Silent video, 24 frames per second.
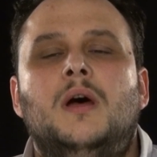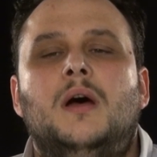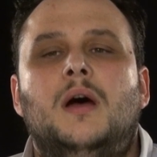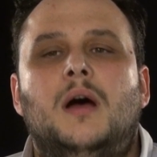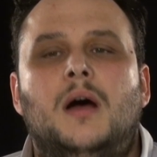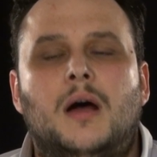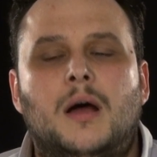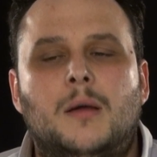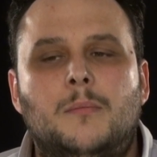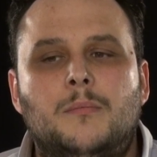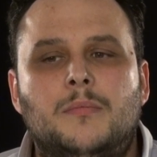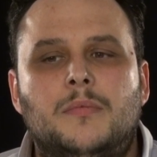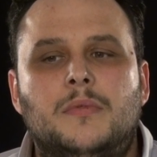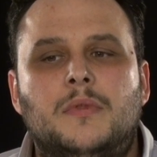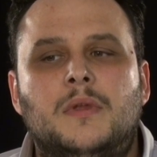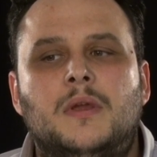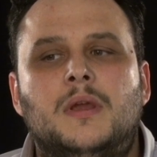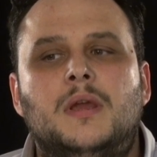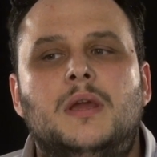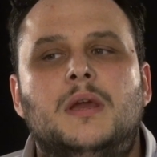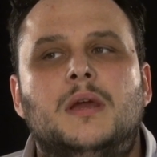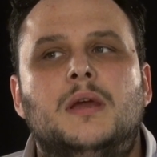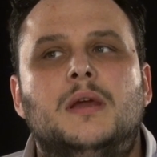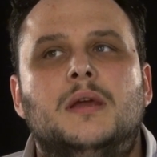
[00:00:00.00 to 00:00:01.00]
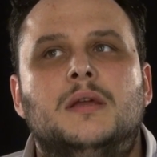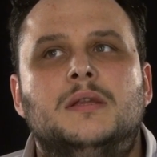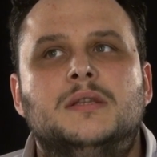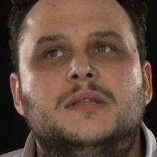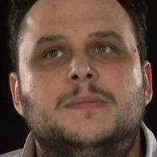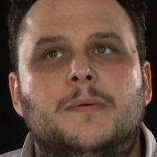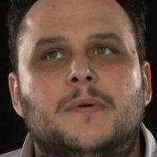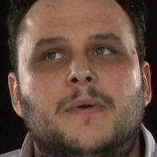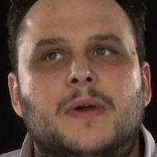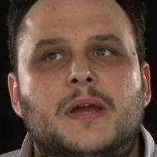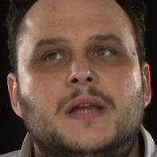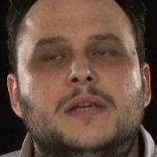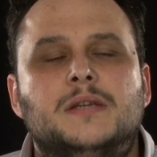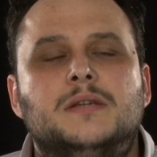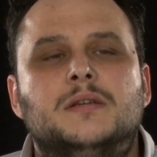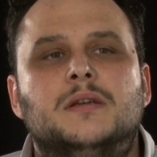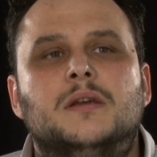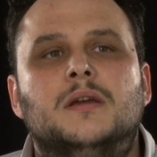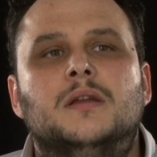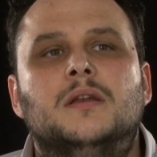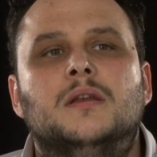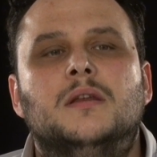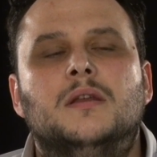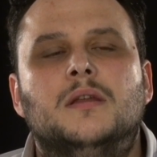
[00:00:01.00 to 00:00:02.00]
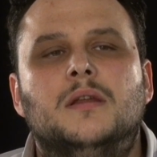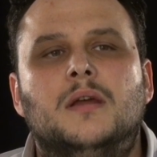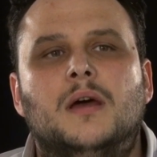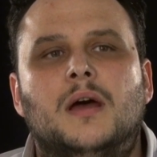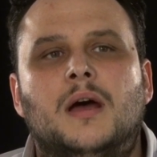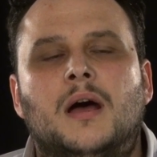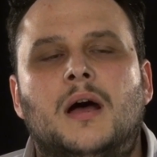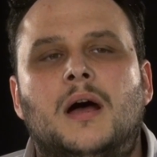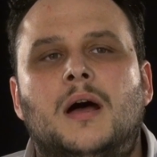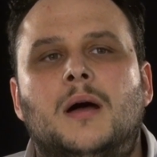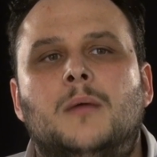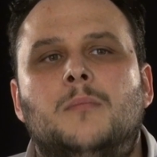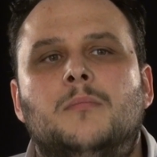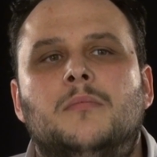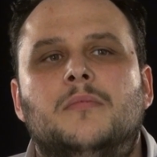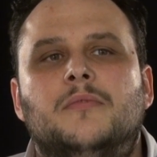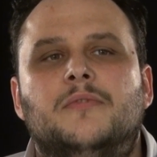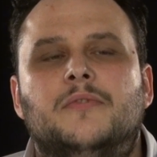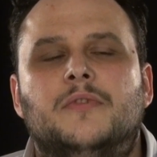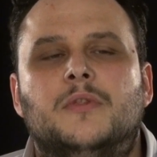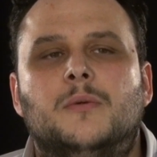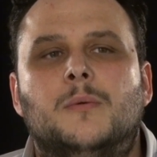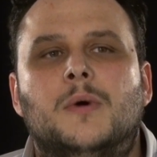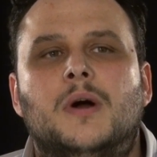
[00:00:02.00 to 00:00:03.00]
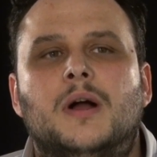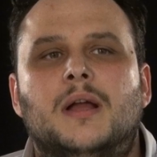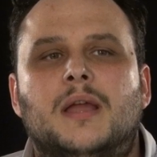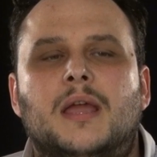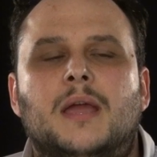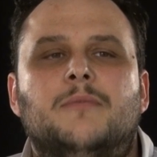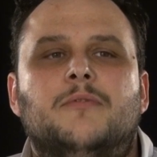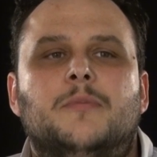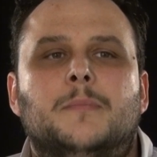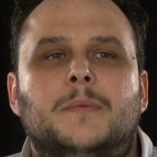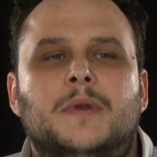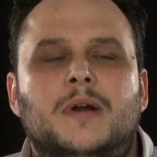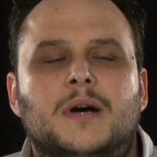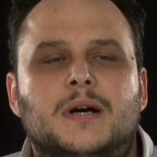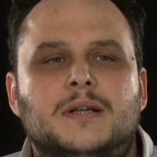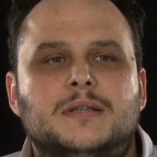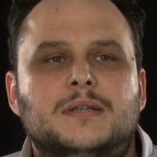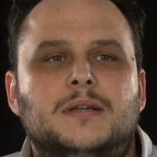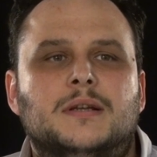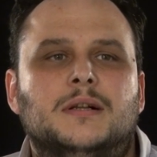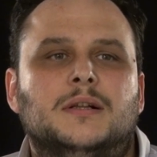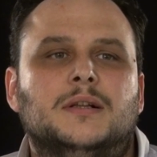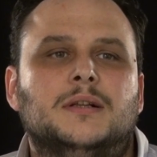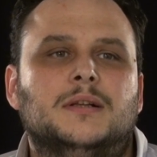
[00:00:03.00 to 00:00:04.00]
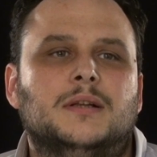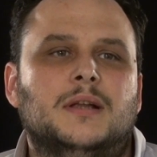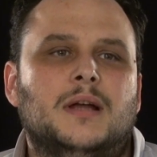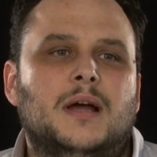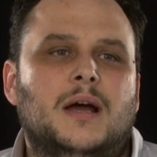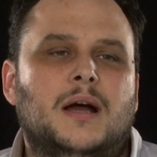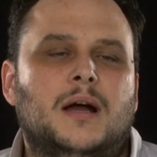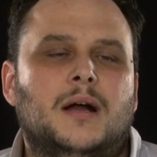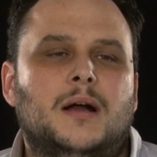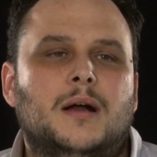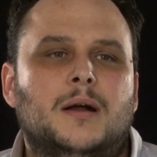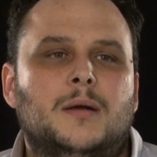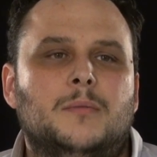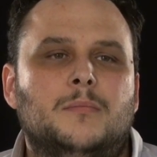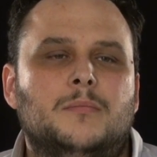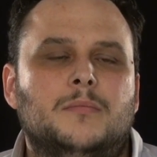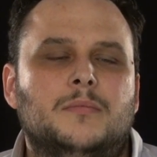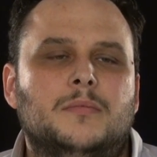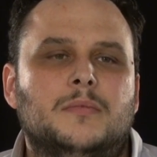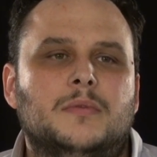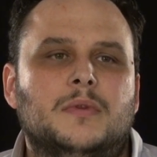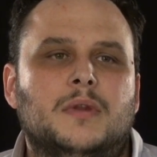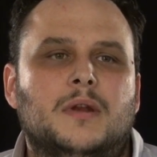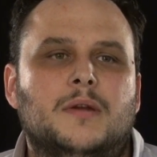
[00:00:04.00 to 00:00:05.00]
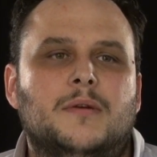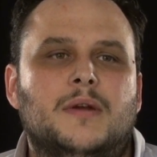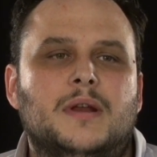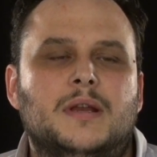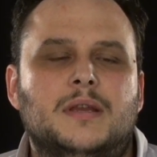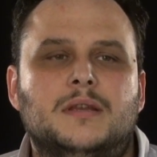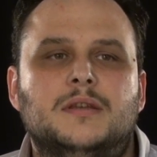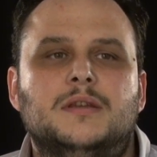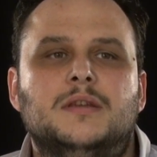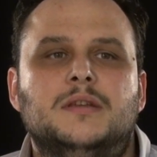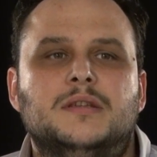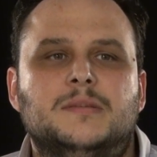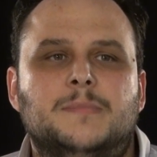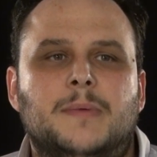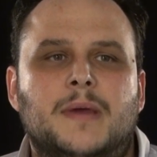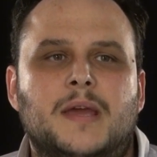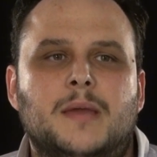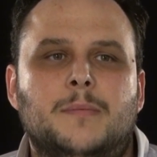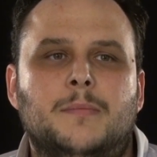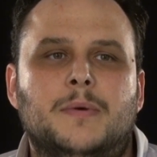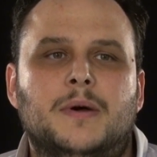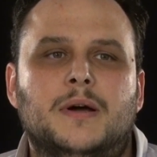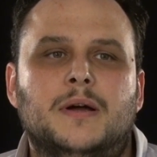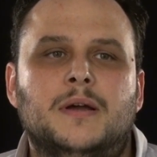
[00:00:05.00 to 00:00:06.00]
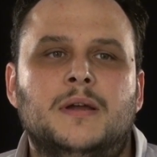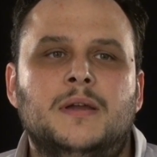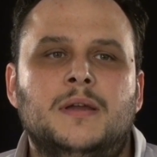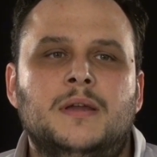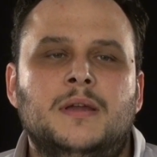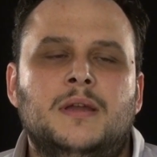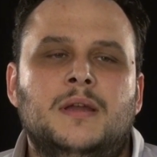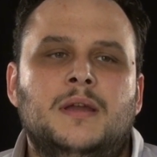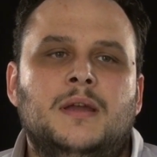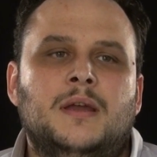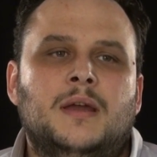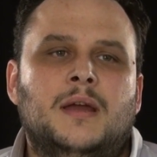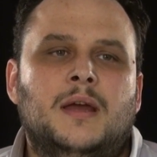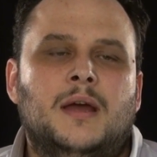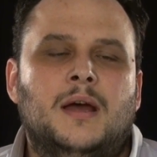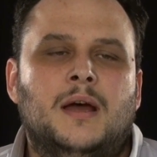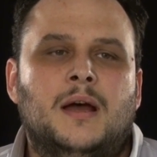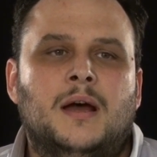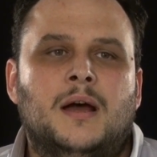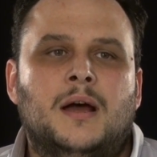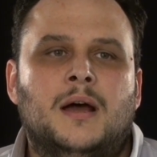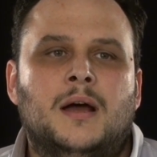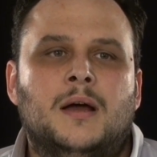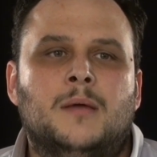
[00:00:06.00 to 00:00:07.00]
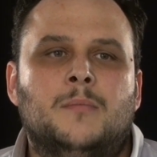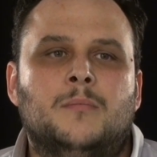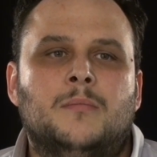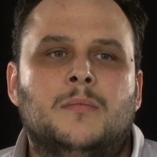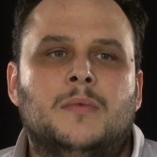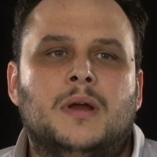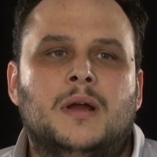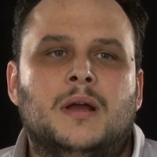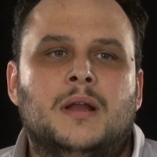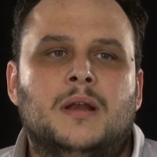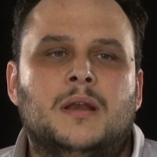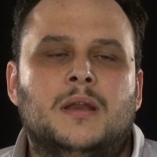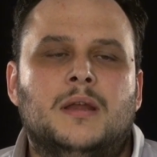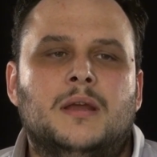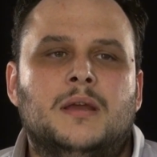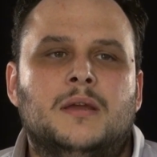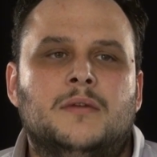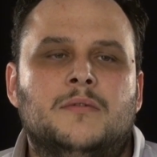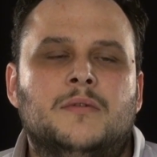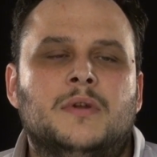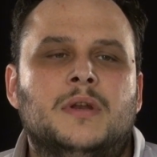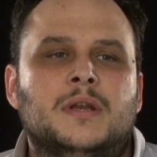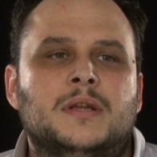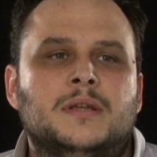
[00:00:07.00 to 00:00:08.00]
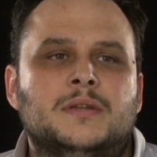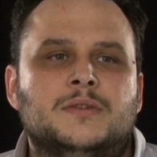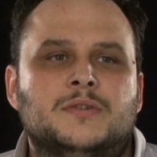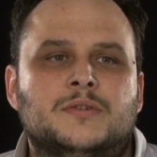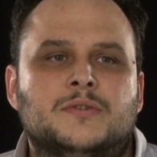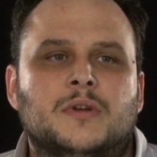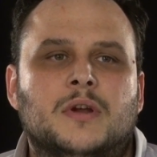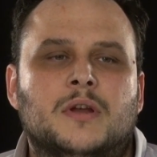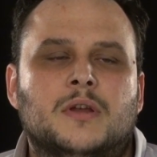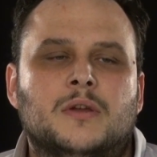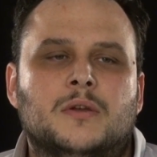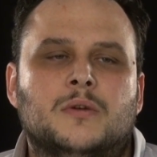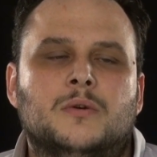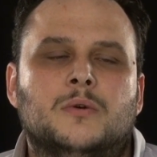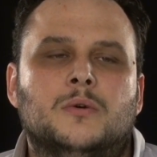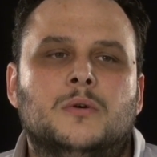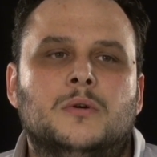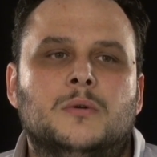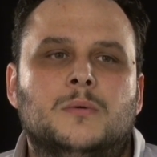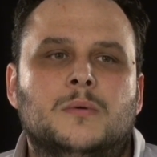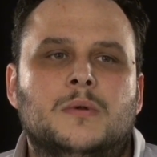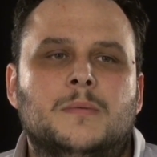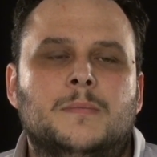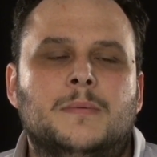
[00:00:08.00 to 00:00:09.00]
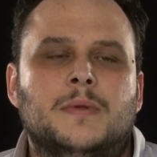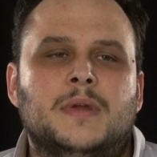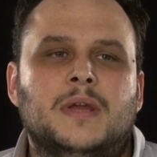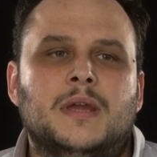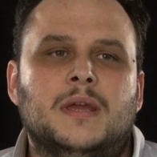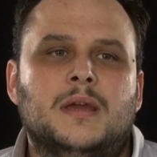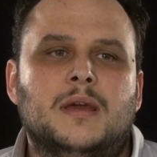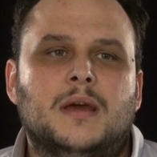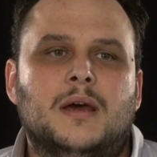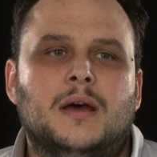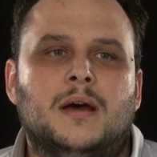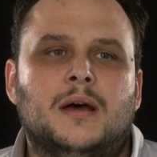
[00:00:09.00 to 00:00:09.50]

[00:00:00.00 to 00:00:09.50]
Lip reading: The inspiration for the work came from an article that I read in a newspaper, and it really struck a chord with me